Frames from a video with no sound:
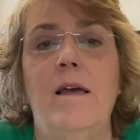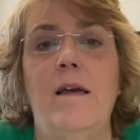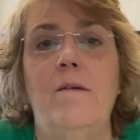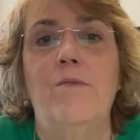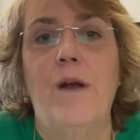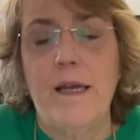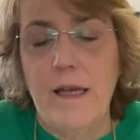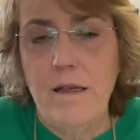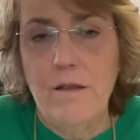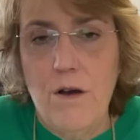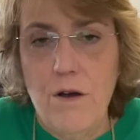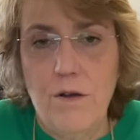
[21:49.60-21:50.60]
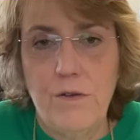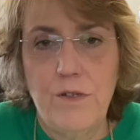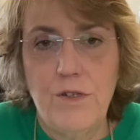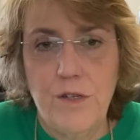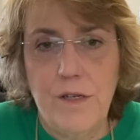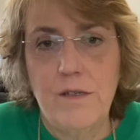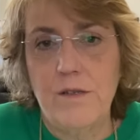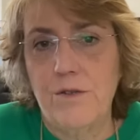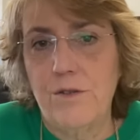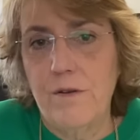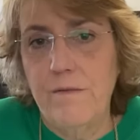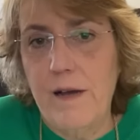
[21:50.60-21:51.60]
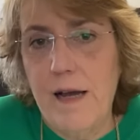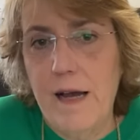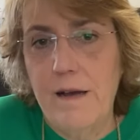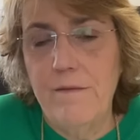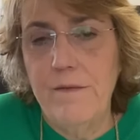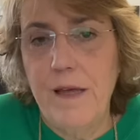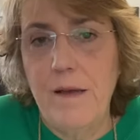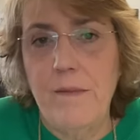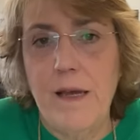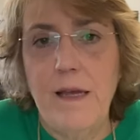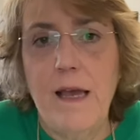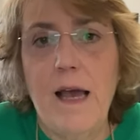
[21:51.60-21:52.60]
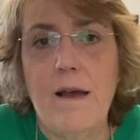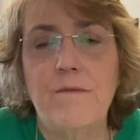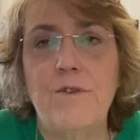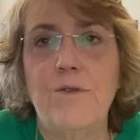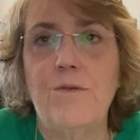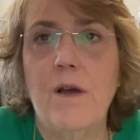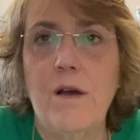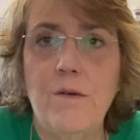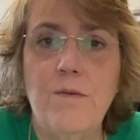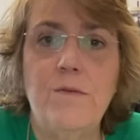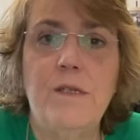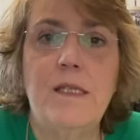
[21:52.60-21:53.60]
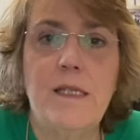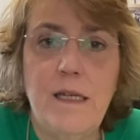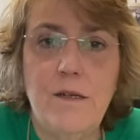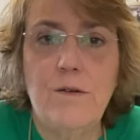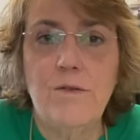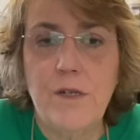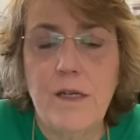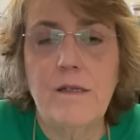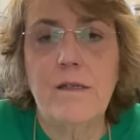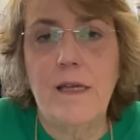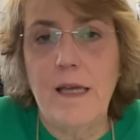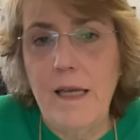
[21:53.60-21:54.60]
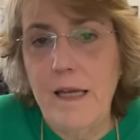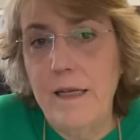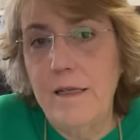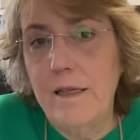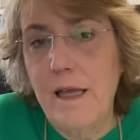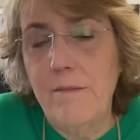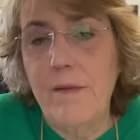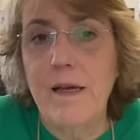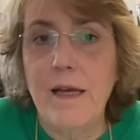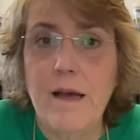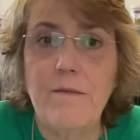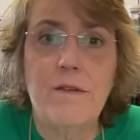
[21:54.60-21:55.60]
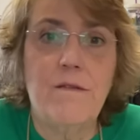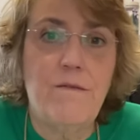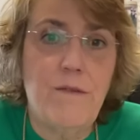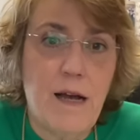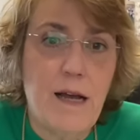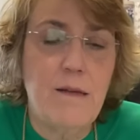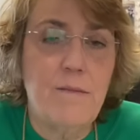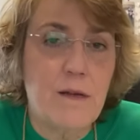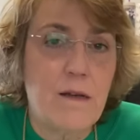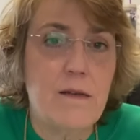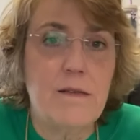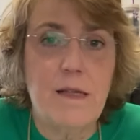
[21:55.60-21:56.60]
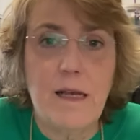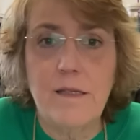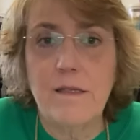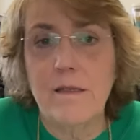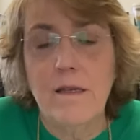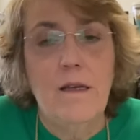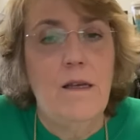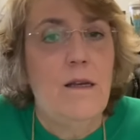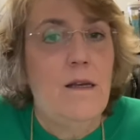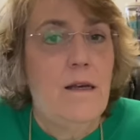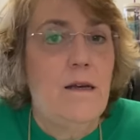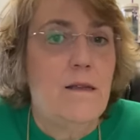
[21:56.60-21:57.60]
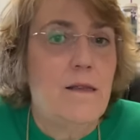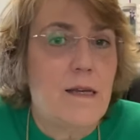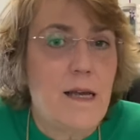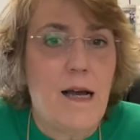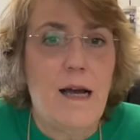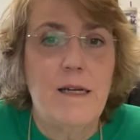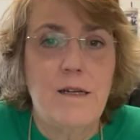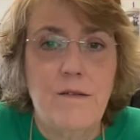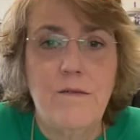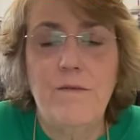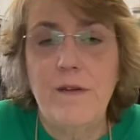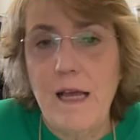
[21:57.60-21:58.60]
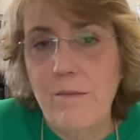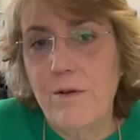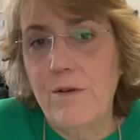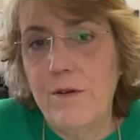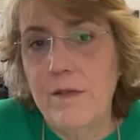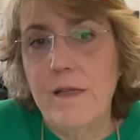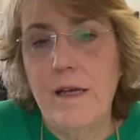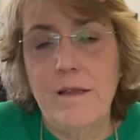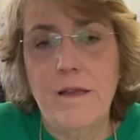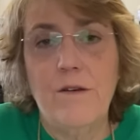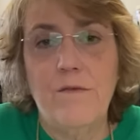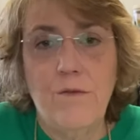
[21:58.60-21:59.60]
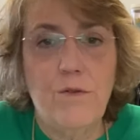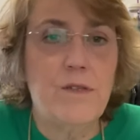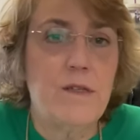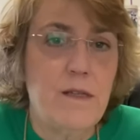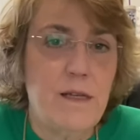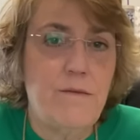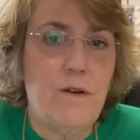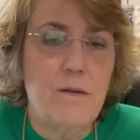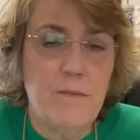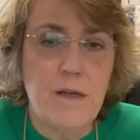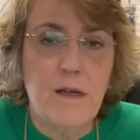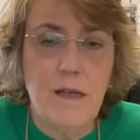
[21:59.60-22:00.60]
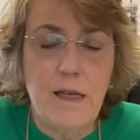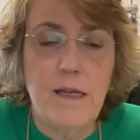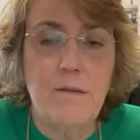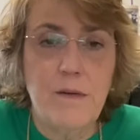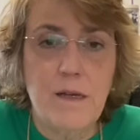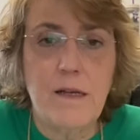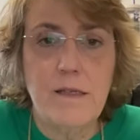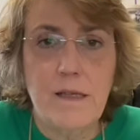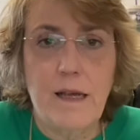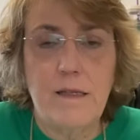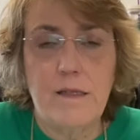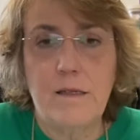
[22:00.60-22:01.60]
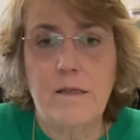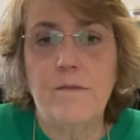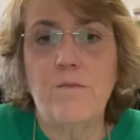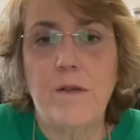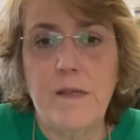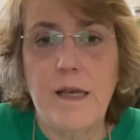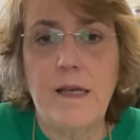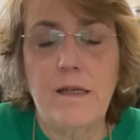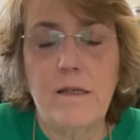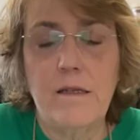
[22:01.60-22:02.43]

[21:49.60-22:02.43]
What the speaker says: breaking laws just to survive. They may have to go steal just to eat. They may have to fight because that's the kind of neighborhood that they're forced to live in, because that's what they can